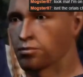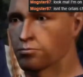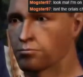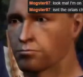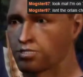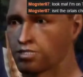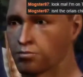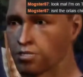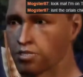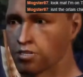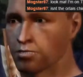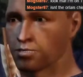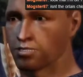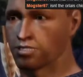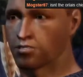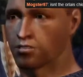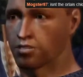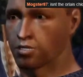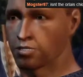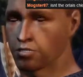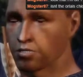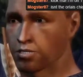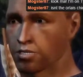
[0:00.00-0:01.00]
Maybe it doesn't
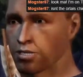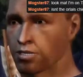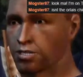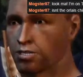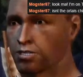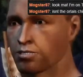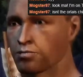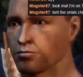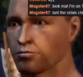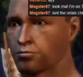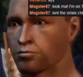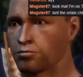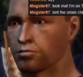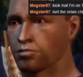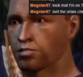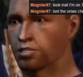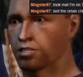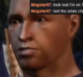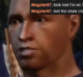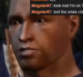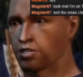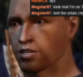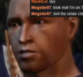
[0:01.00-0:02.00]
even do that.
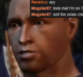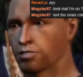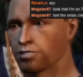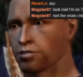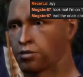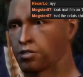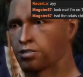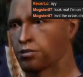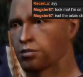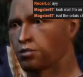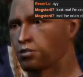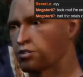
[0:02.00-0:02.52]
The Chantry